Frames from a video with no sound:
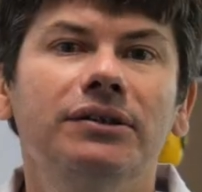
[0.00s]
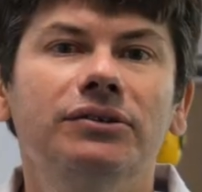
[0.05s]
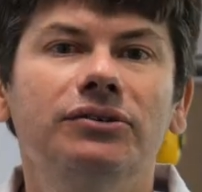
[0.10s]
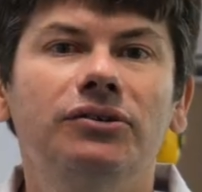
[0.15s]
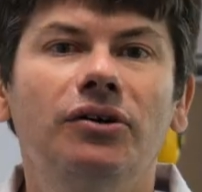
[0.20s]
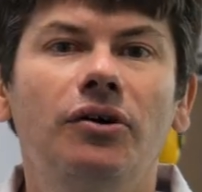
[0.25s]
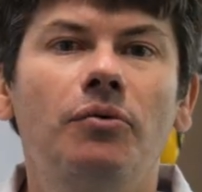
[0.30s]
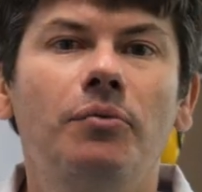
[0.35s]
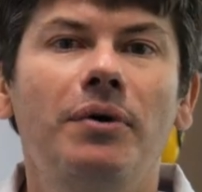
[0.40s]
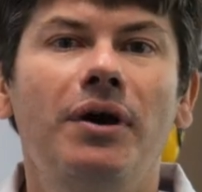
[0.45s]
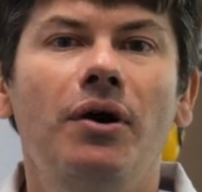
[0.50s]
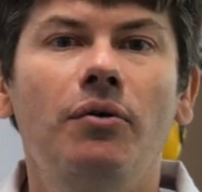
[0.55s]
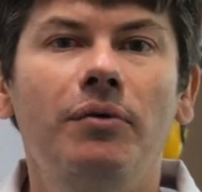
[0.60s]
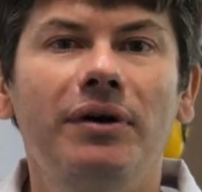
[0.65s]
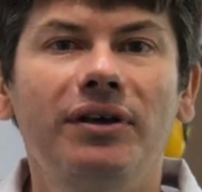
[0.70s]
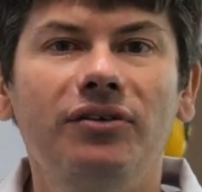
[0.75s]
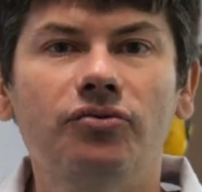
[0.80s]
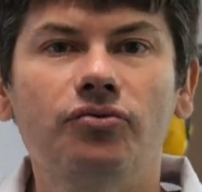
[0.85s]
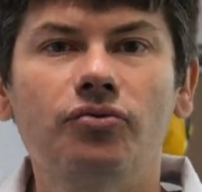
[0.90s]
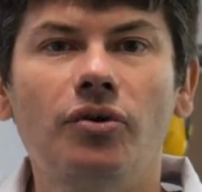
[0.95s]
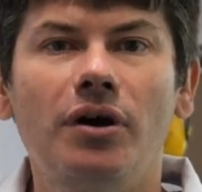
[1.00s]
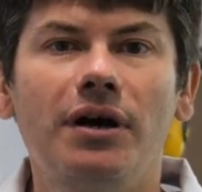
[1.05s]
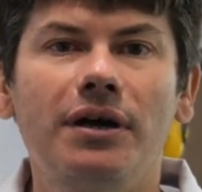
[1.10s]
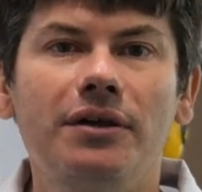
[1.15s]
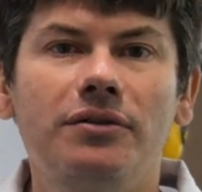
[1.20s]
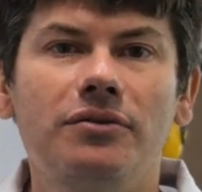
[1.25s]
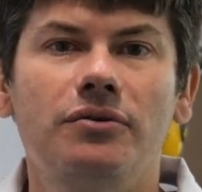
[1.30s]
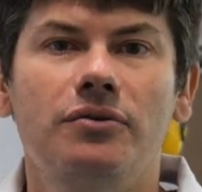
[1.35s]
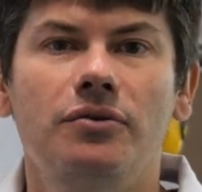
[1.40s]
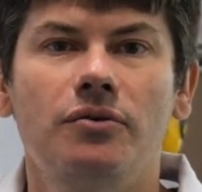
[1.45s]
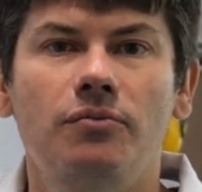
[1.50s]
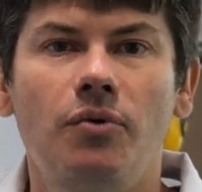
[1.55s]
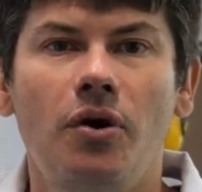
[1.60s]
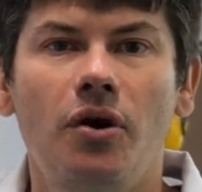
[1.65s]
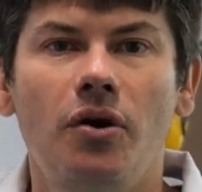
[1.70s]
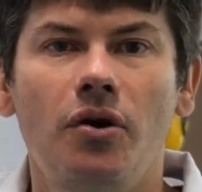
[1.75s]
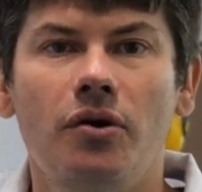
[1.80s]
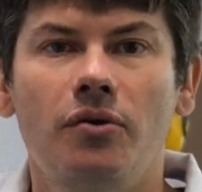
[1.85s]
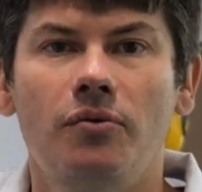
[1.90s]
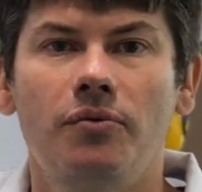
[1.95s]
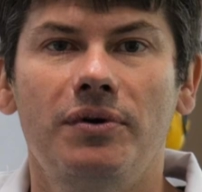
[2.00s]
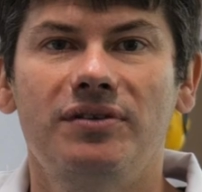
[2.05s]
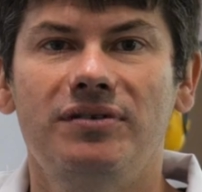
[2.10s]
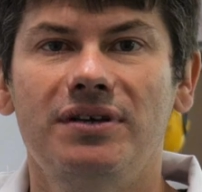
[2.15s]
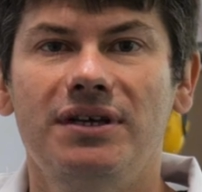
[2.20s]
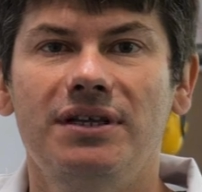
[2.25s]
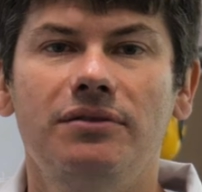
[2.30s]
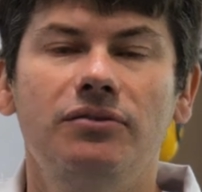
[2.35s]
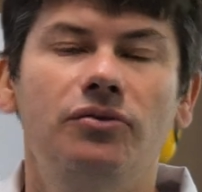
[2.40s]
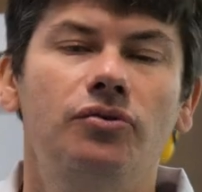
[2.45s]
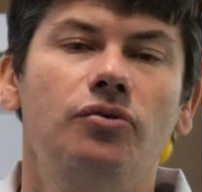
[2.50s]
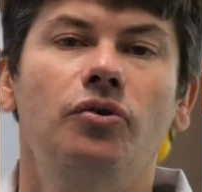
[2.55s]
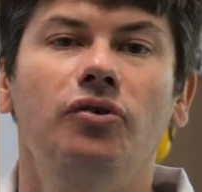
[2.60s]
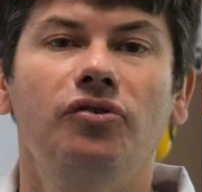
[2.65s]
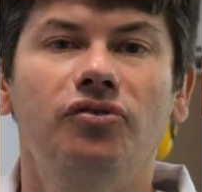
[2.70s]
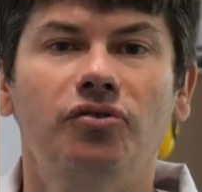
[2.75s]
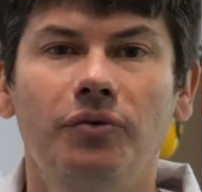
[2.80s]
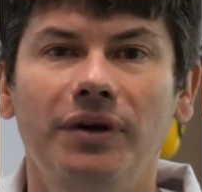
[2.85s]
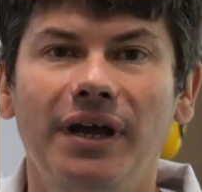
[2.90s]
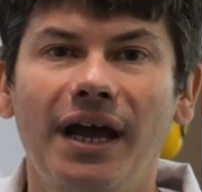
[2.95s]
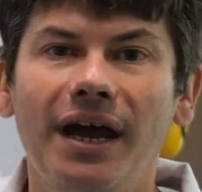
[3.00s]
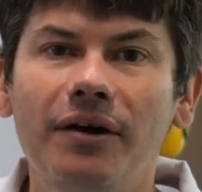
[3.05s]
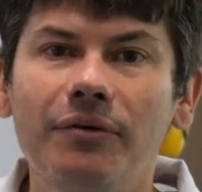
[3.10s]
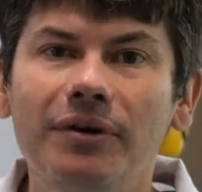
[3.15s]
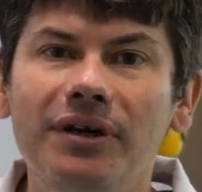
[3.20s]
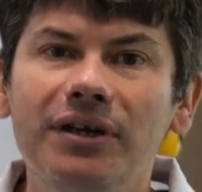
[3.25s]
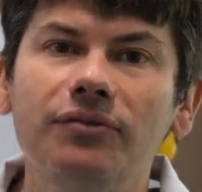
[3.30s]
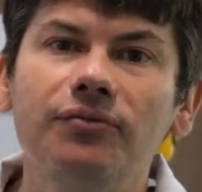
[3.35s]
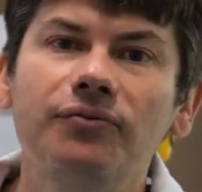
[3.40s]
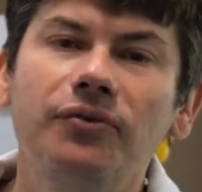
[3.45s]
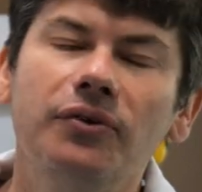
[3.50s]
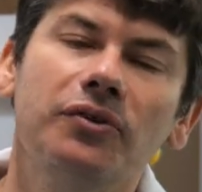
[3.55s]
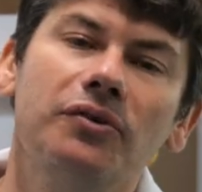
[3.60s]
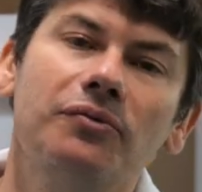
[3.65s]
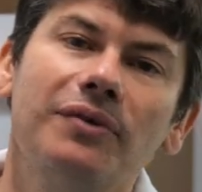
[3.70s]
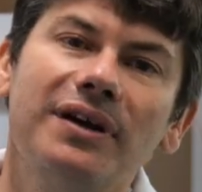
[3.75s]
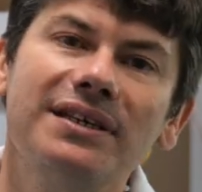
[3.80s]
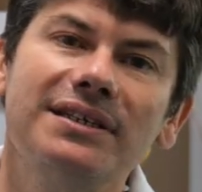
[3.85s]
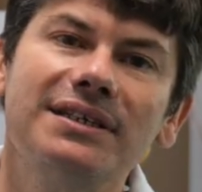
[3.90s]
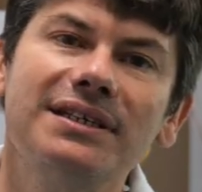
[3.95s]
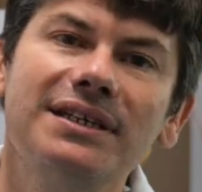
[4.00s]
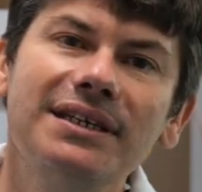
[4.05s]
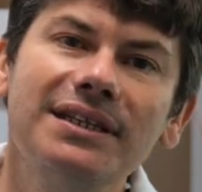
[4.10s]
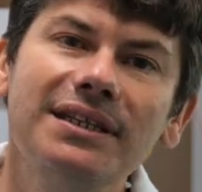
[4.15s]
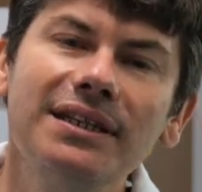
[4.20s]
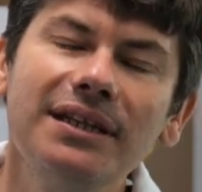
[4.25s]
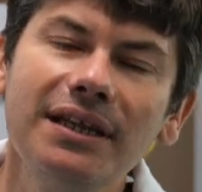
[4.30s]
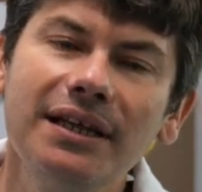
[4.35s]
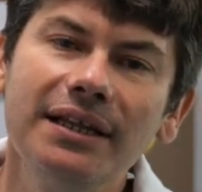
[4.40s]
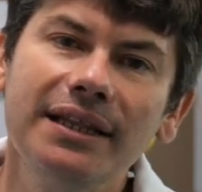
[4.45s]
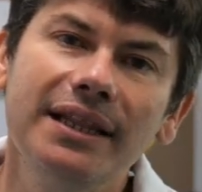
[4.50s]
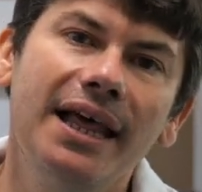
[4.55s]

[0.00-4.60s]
So we always try to work within 2 or 3 hours for the resin